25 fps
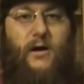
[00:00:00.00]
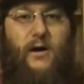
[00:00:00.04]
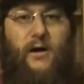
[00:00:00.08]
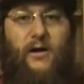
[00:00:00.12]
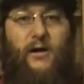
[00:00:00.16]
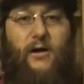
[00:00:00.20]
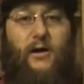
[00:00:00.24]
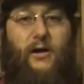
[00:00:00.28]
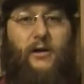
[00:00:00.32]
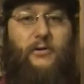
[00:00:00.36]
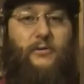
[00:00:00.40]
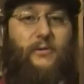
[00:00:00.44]

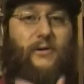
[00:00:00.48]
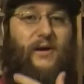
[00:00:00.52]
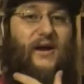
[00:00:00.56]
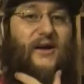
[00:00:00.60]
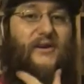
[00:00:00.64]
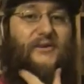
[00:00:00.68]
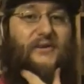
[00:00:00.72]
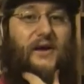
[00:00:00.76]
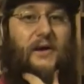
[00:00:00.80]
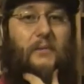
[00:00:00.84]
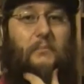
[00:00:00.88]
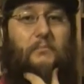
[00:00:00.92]
All
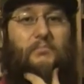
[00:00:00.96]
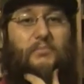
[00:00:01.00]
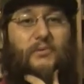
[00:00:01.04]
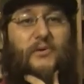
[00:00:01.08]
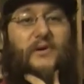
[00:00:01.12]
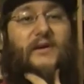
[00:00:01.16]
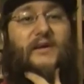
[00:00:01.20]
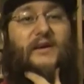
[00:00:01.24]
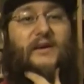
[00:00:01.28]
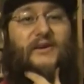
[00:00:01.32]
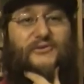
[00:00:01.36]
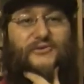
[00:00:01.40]
around, I'm
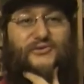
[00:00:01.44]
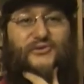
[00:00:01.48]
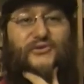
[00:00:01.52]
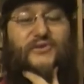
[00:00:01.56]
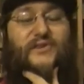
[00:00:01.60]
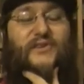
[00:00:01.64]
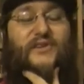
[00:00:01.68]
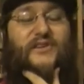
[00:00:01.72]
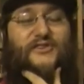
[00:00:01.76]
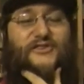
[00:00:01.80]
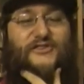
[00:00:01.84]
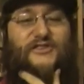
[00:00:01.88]
pretty
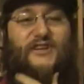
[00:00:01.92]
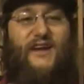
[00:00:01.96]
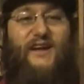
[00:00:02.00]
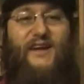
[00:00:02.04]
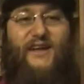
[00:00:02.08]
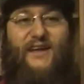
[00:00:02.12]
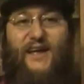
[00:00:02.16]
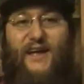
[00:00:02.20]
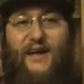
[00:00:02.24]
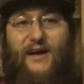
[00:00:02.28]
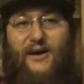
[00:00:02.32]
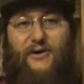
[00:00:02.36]
interested in
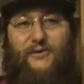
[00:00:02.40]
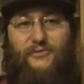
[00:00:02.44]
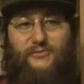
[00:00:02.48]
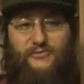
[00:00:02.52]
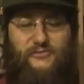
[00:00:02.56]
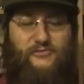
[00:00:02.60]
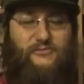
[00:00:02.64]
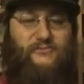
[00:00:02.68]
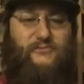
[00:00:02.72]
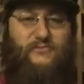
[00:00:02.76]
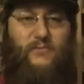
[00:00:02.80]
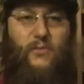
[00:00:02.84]
checking
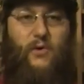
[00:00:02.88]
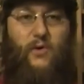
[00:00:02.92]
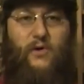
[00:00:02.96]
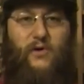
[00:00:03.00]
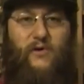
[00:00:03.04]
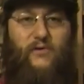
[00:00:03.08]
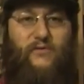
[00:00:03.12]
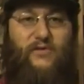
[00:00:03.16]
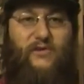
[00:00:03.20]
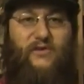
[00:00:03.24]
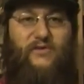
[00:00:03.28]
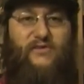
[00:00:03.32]
out
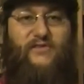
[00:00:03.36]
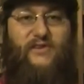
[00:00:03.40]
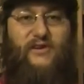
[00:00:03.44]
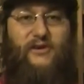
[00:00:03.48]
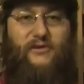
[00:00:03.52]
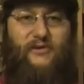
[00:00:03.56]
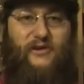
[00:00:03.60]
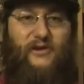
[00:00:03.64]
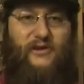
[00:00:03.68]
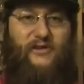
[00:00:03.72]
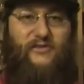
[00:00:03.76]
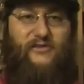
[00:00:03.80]
more of this
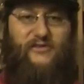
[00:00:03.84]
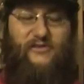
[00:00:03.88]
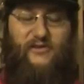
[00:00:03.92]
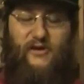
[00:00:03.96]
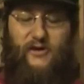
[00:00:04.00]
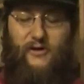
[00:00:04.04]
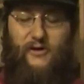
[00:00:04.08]
series,